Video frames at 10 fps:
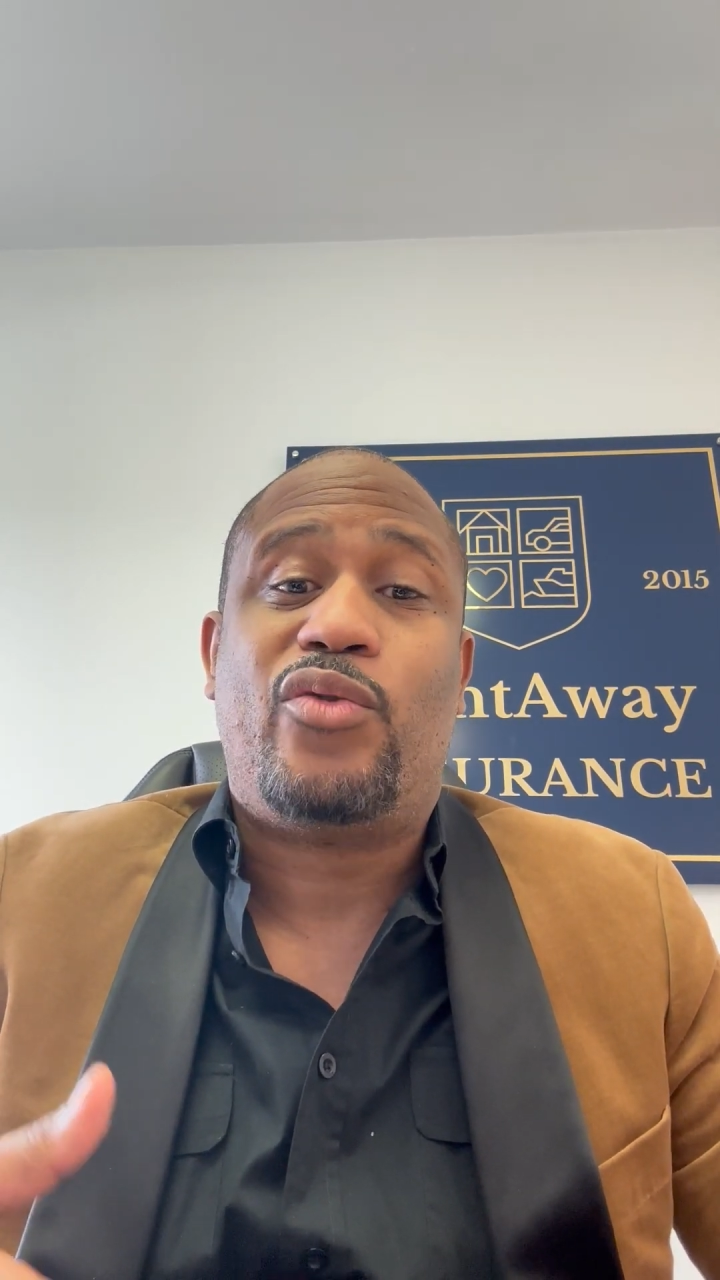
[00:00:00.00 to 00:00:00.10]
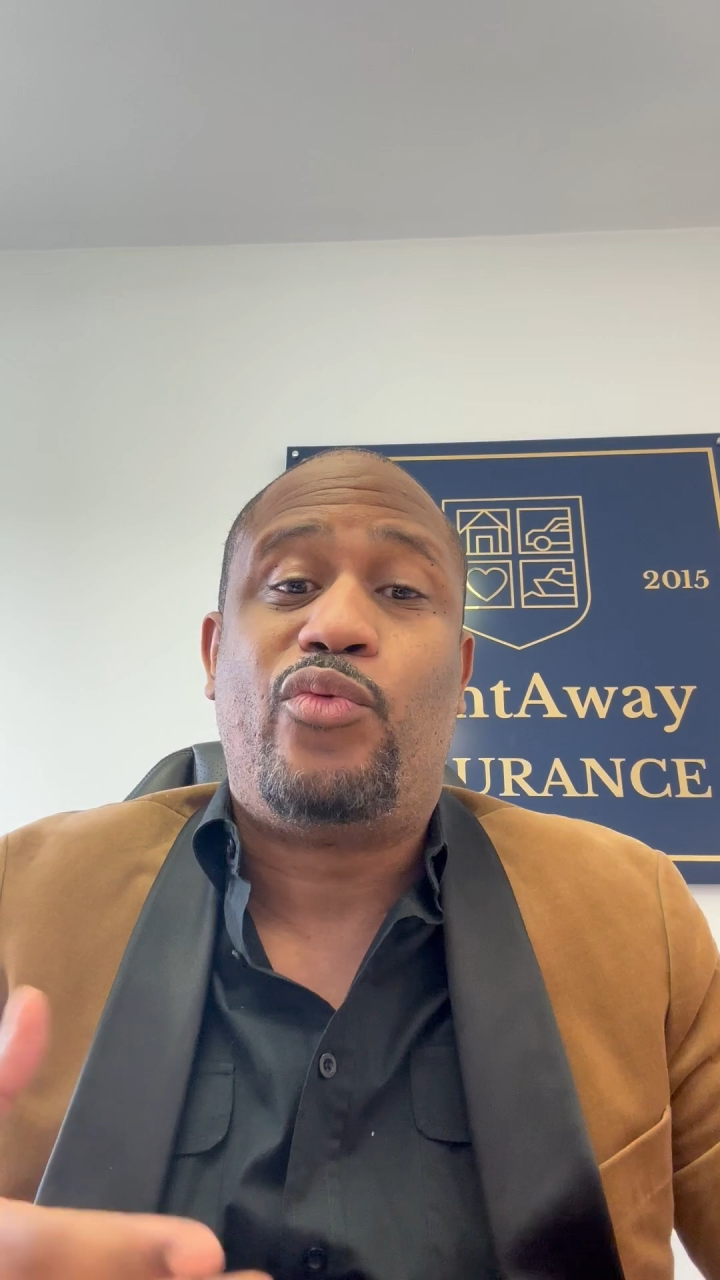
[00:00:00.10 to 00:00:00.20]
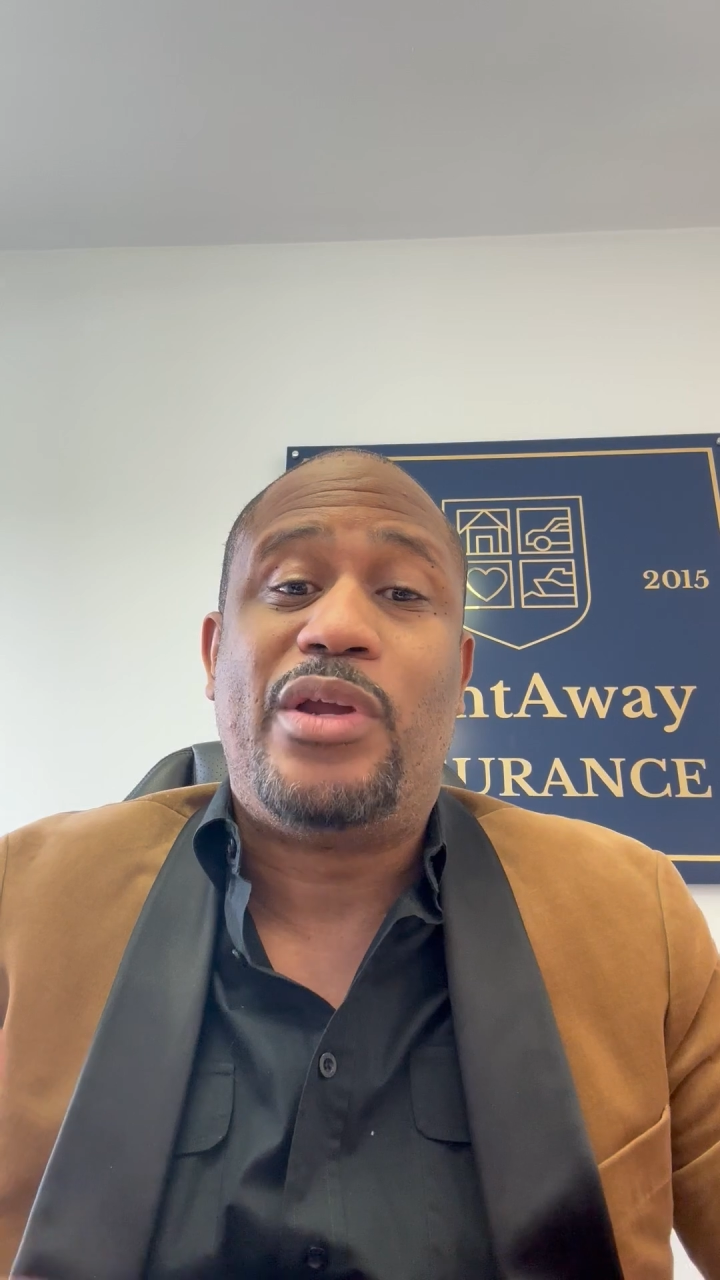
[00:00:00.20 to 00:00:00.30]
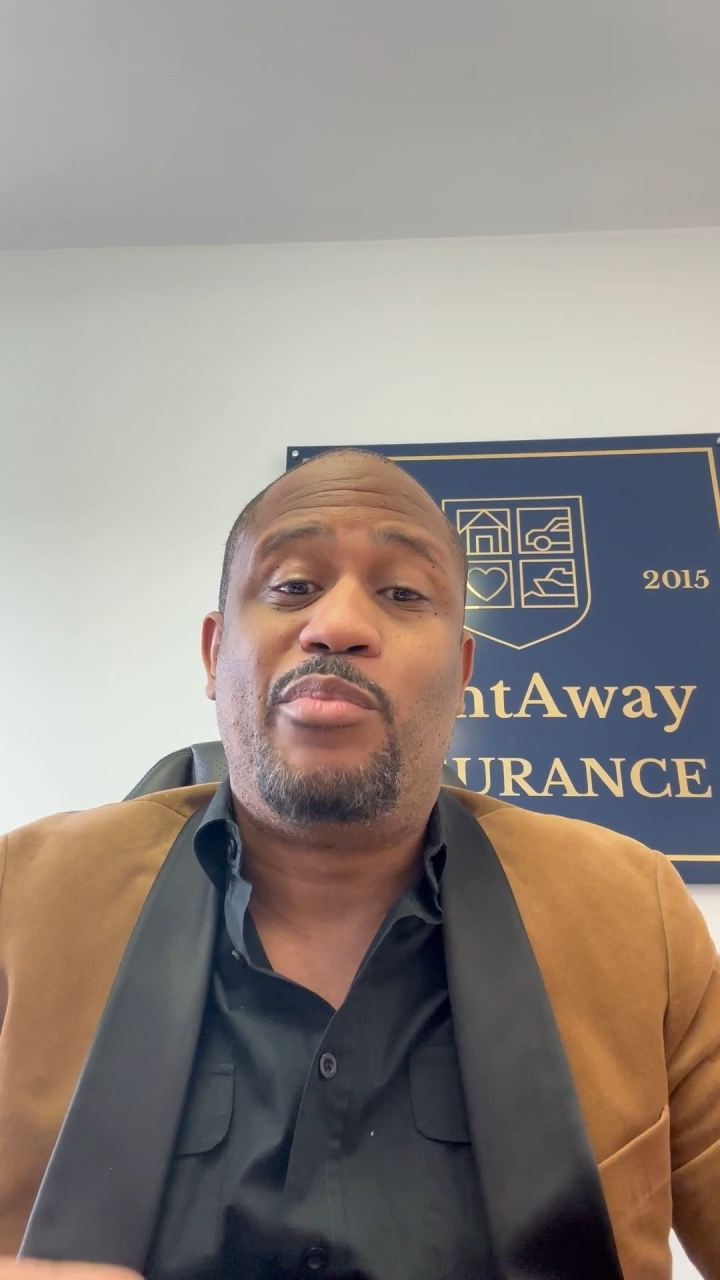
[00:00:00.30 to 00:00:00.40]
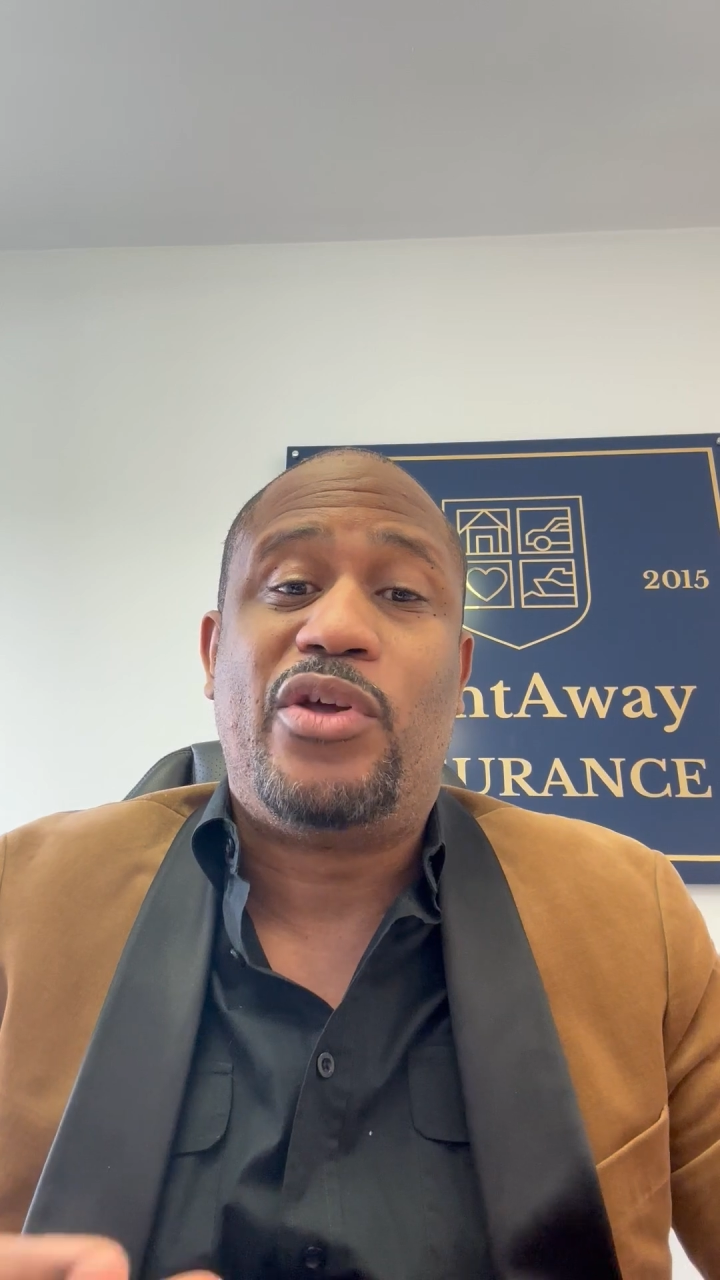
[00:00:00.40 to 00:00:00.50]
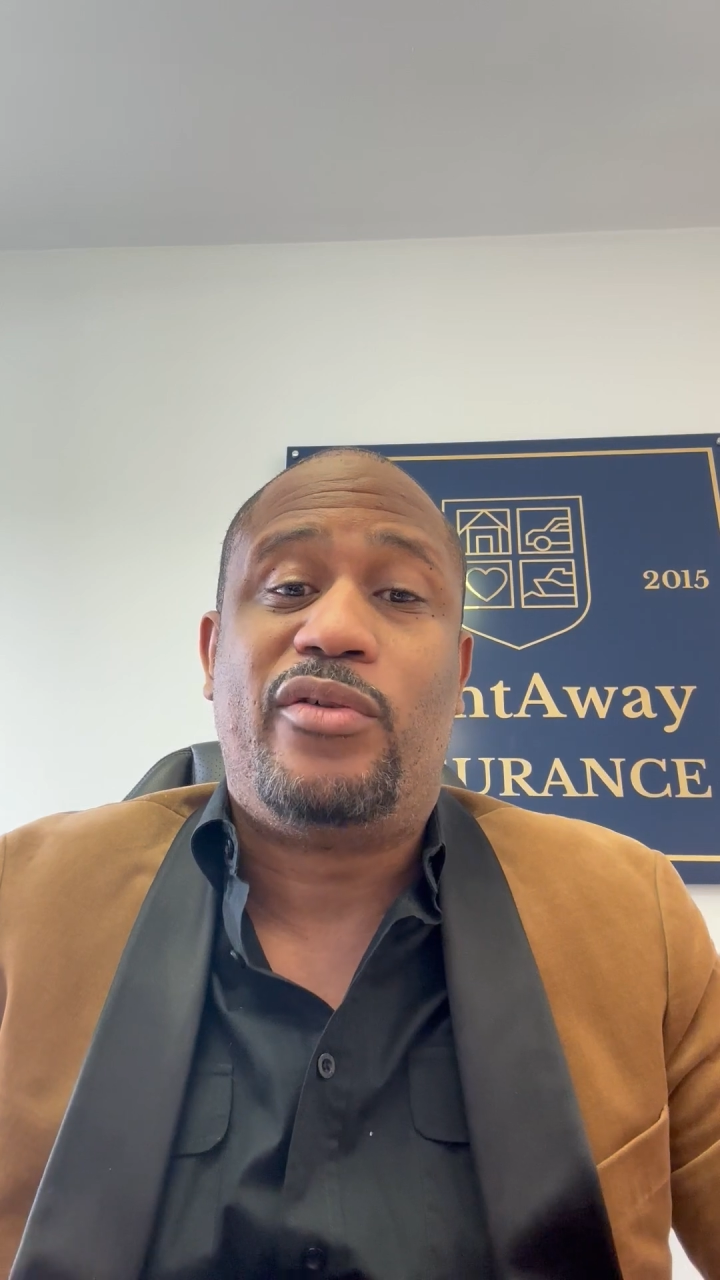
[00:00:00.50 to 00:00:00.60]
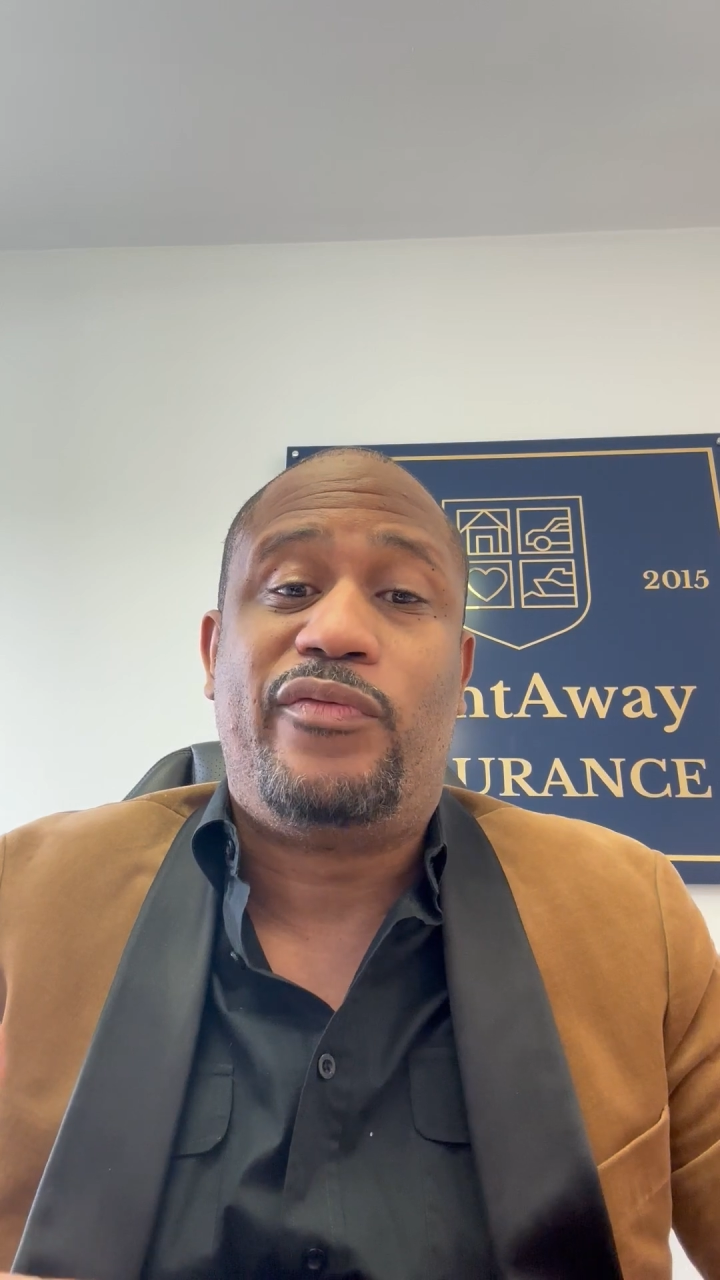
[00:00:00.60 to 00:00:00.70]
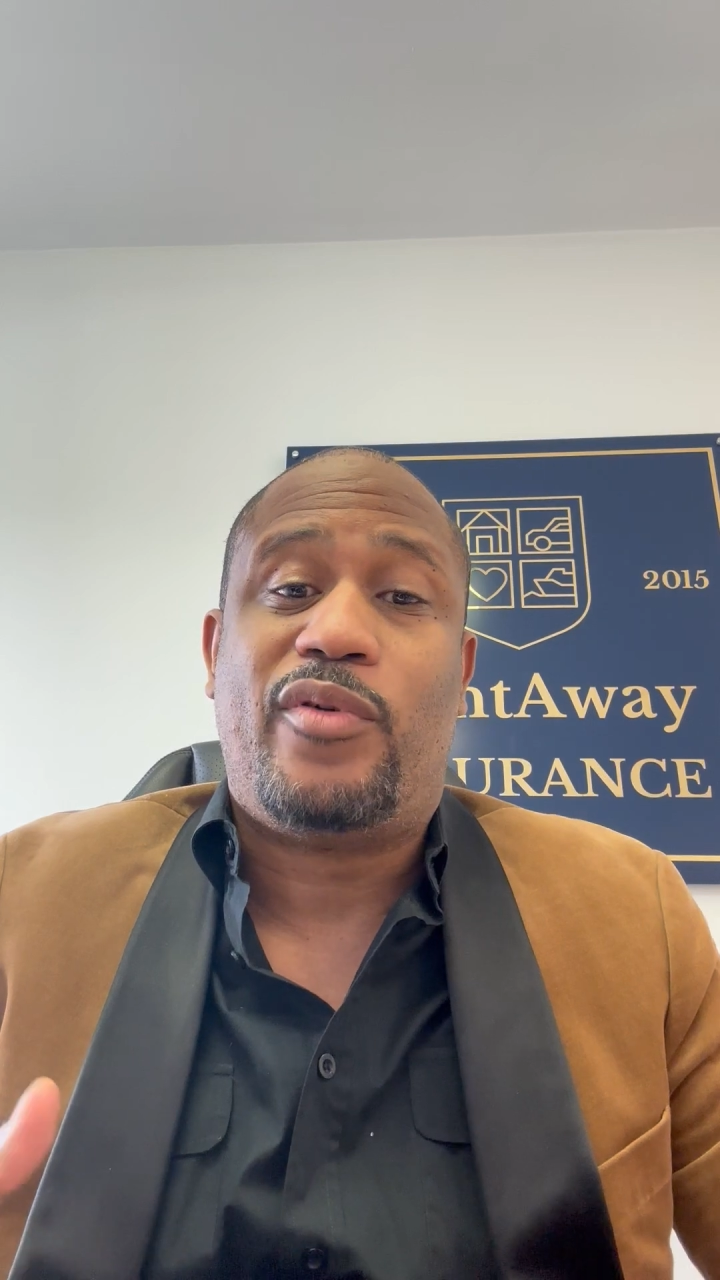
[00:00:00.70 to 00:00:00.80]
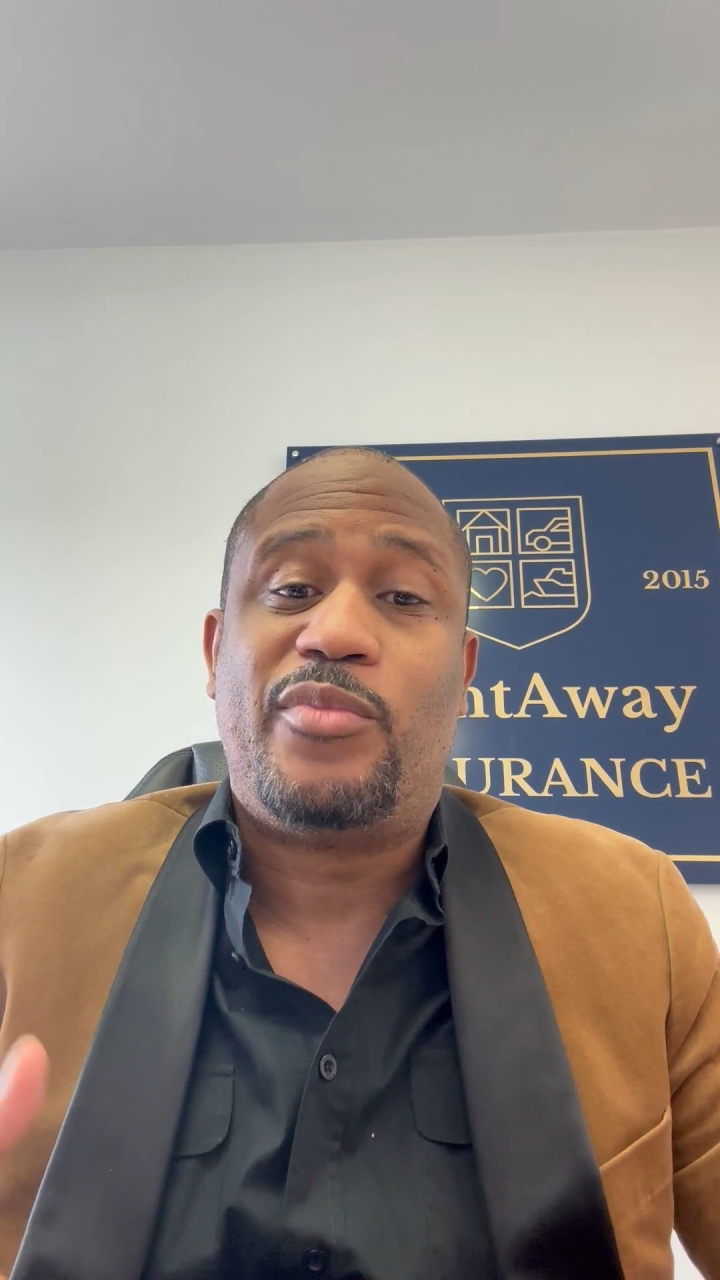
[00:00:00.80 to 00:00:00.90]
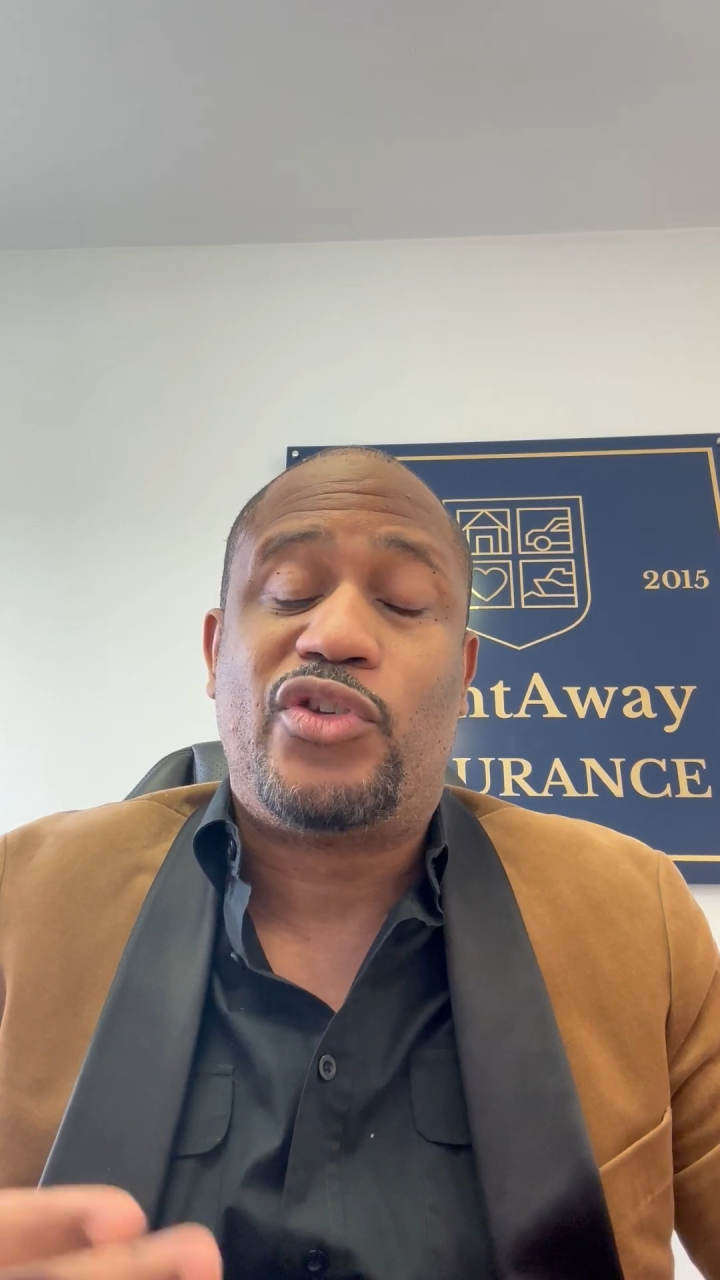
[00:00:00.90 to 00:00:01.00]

rebuild from